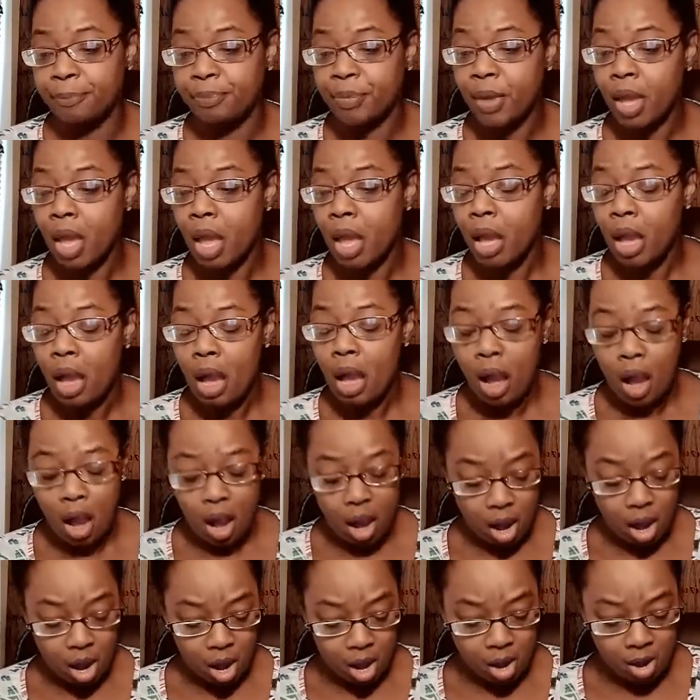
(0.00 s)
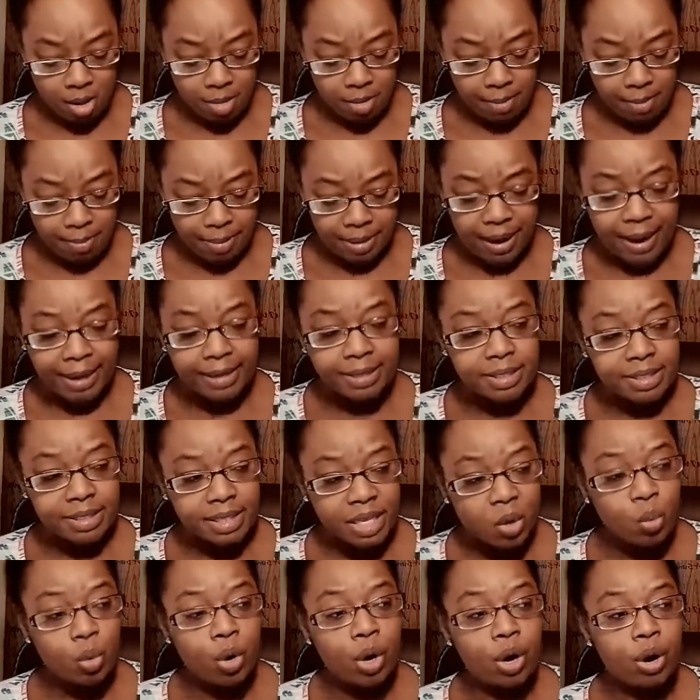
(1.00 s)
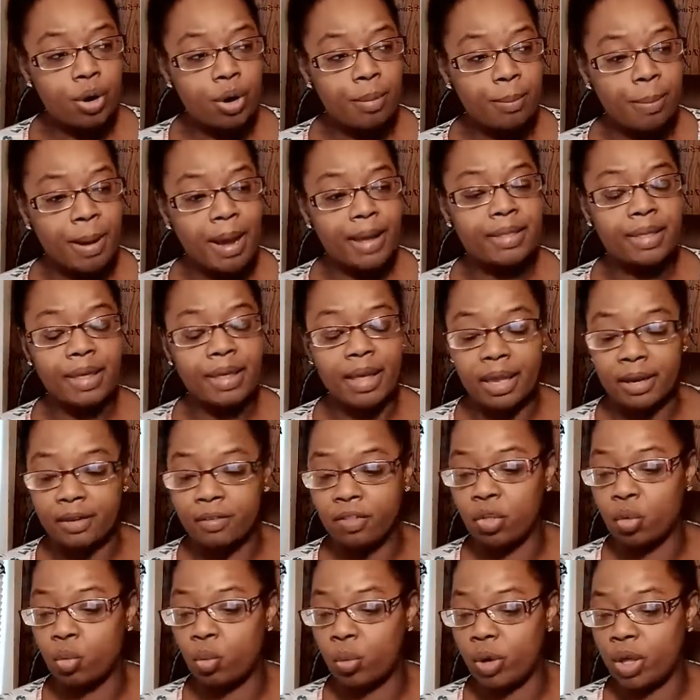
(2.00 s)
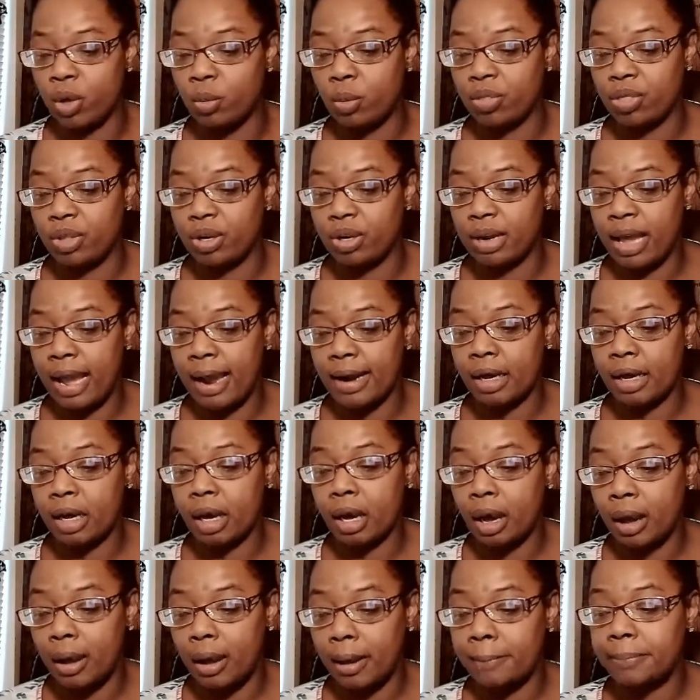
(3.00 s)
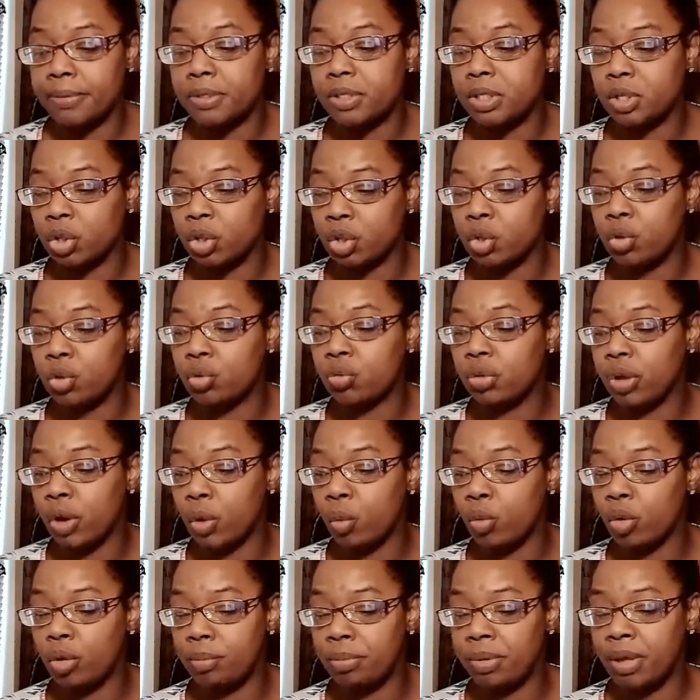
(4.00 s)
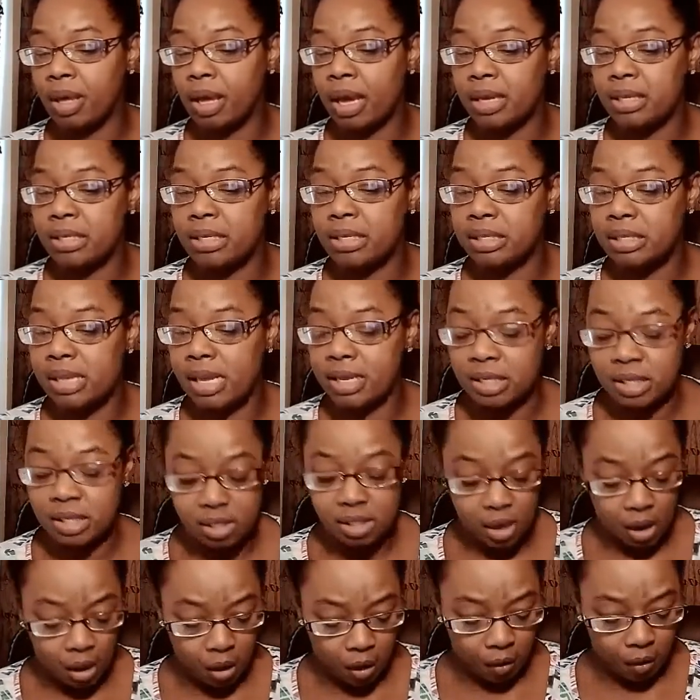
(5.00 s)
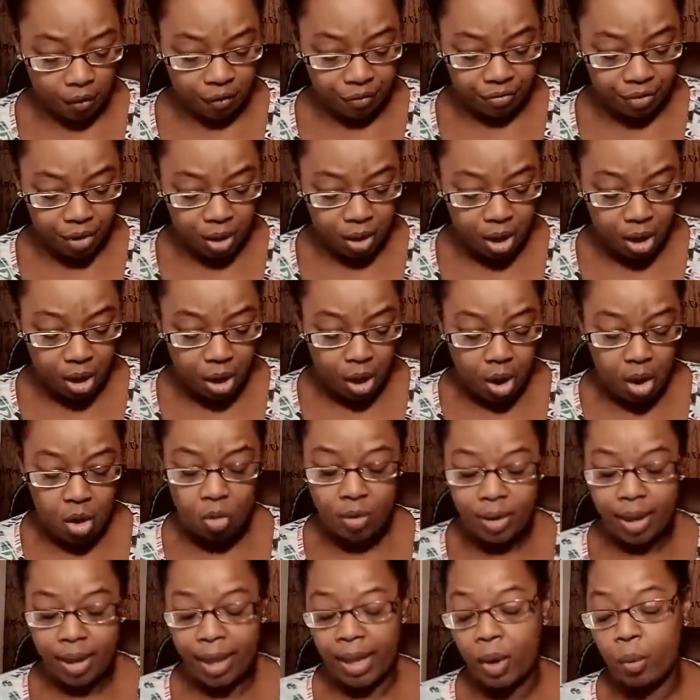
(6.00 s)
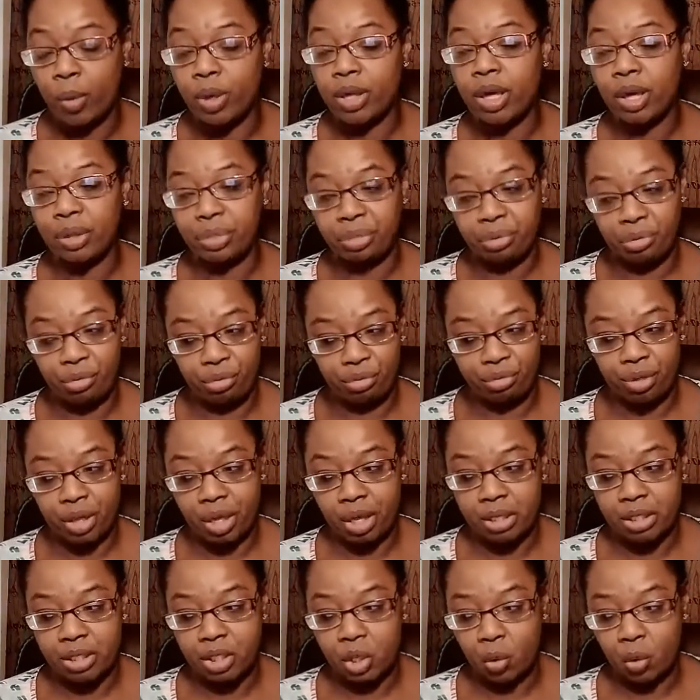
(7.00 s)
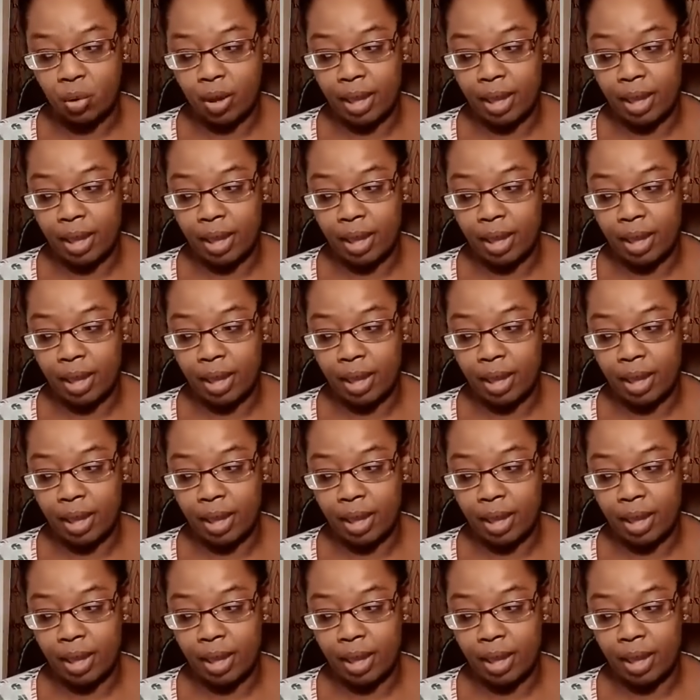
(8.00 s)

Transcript: But I see where by the end of the week with the Nine of Cups, there will be a sense of, okay, we get through this. Okay.